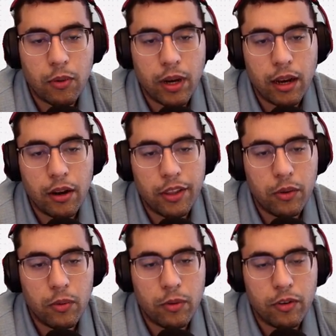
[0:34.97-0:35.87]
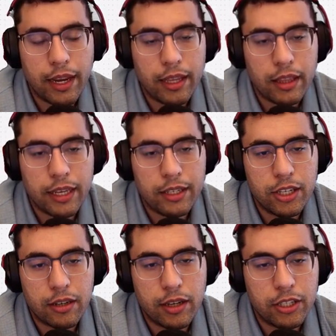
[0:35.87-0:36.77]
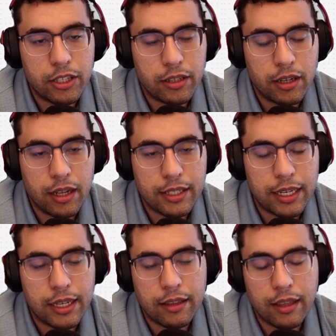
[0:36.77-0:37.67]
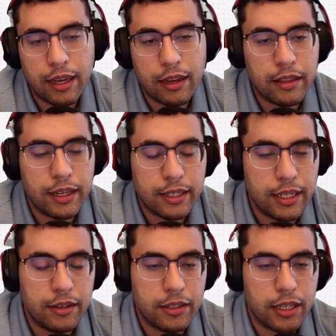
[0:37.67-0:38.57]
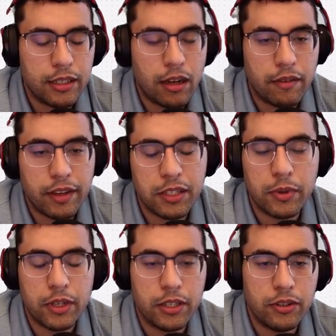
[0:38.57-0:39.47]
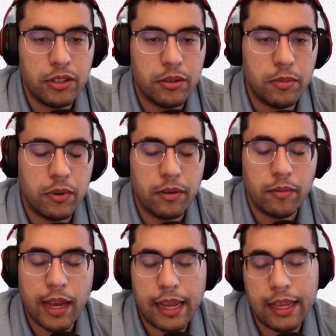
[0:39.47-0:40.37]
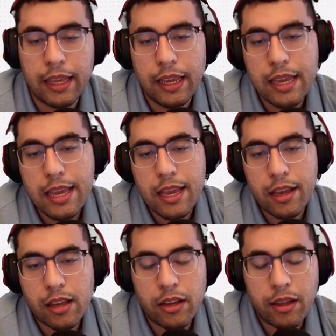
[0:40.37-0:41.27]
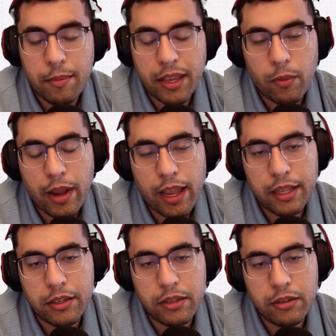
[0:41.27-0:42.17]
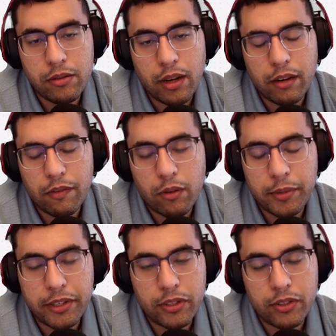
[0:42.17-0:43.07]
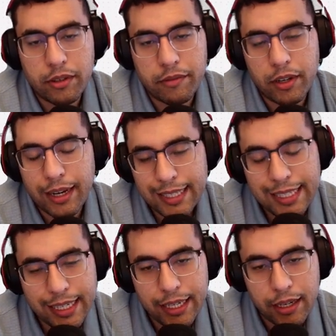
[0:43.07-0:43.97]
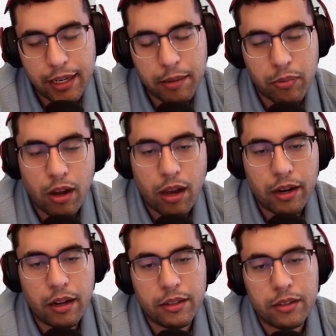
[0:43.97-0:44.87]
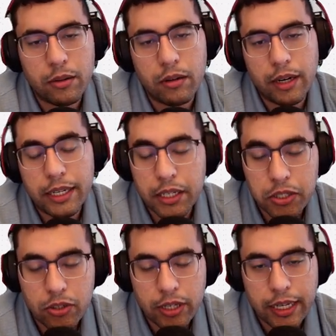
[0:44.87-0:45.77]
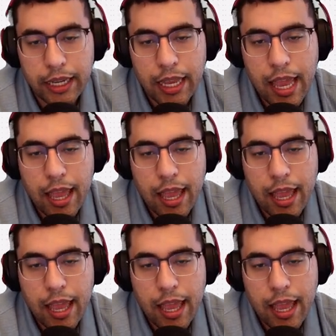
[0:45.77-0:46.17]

where you create lead generation content like LinkedIn, TikTok, Facebook, YouTube, or Reddit. Could be a way to inform users of your idea, product, or industry.